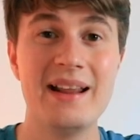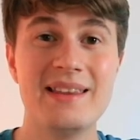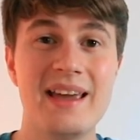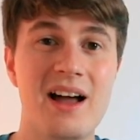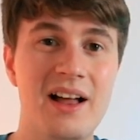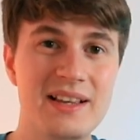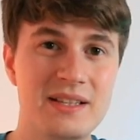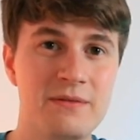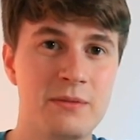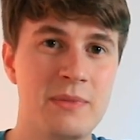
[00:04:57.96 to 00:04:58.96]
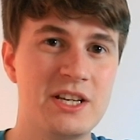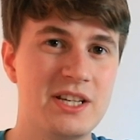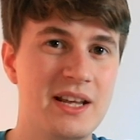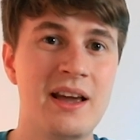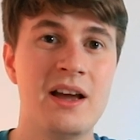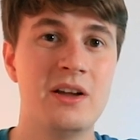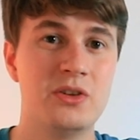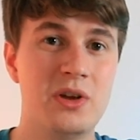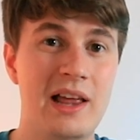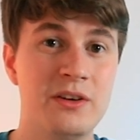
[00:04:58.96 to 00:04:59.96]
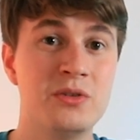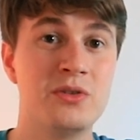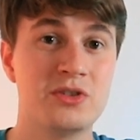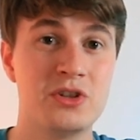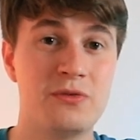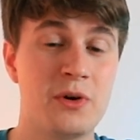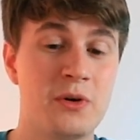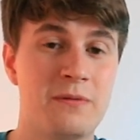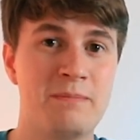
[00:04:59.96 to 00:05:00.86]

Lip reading: and they take all this information to allow you to search for your